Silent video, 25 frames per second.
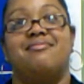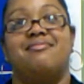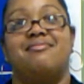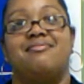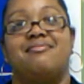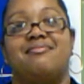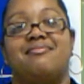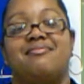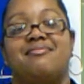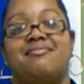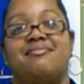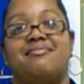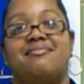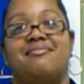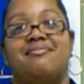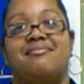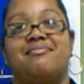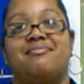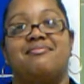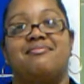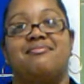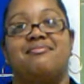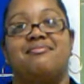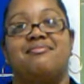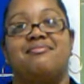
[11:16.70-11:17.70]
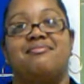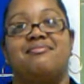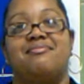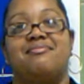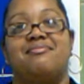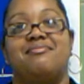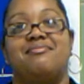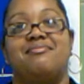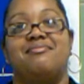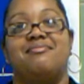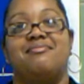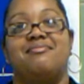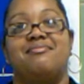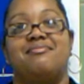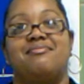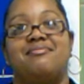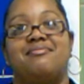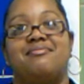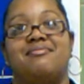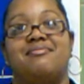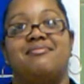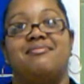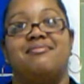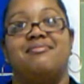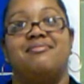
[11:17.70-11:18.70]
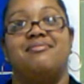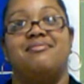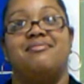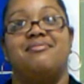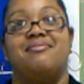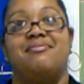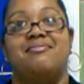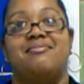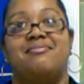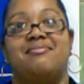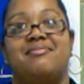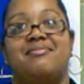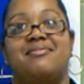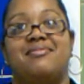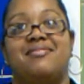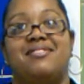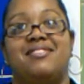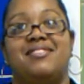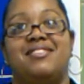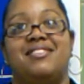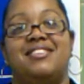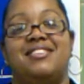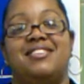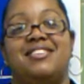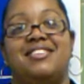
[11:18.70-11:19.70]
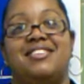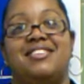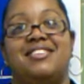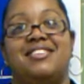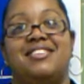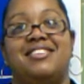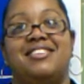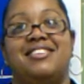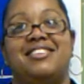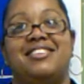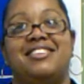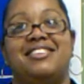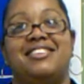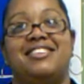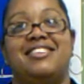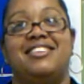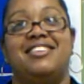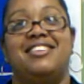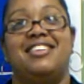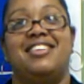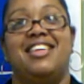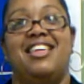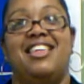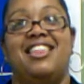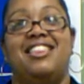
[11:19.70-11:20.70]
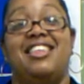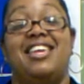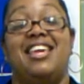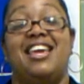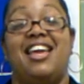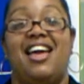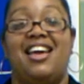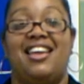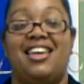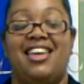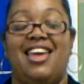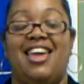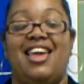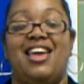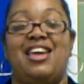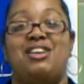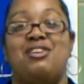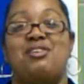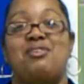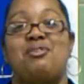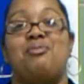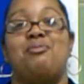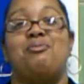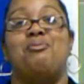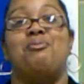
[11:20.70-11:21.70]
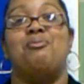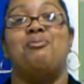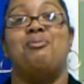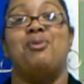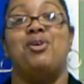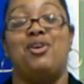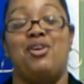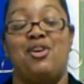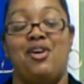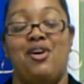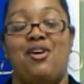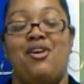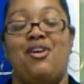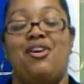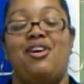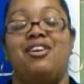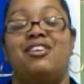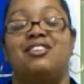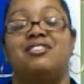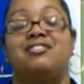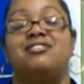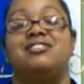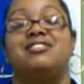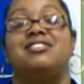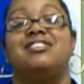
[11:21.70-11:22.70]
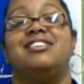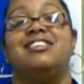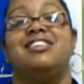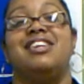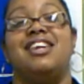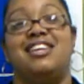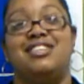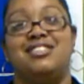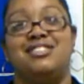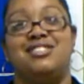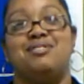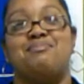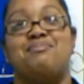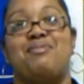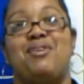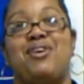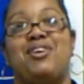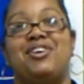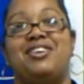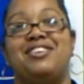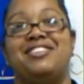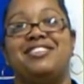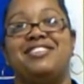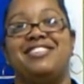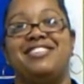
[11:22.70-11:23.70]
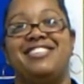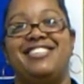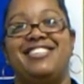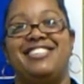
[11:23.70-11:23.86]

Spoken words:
where the efficacy statement is: think I can, work hard, get smart.